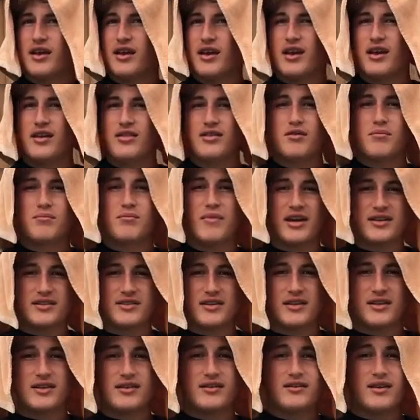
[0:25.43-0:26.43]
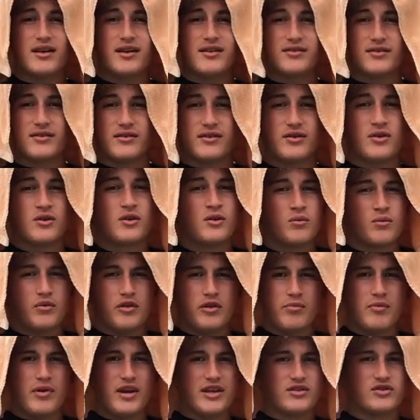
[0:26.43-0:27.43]
and the Mexican desert with
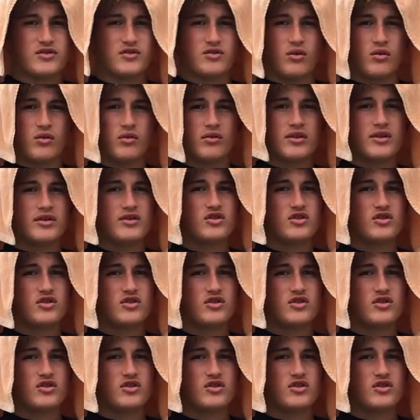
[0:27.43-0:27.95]
my stolen